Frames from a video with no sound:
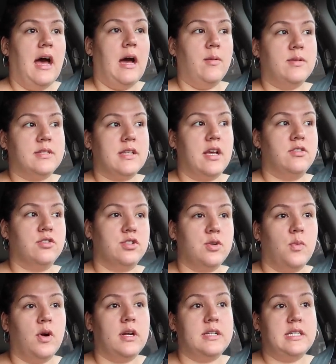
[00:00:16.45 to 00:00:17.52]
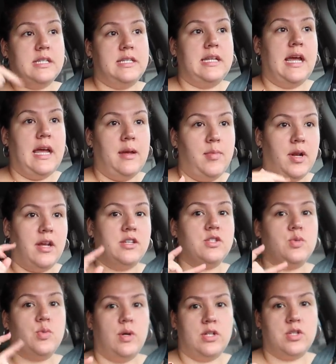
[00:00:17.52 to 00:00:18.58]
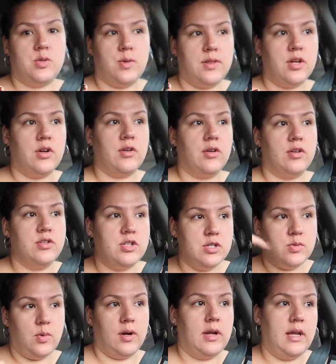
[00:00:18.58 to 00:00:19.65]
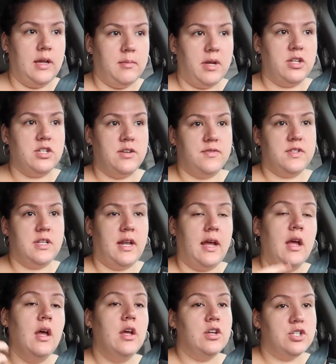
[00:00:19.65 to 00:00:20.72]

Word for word: I was scheduled to work today, but I switched with a girl. She's working my shift today.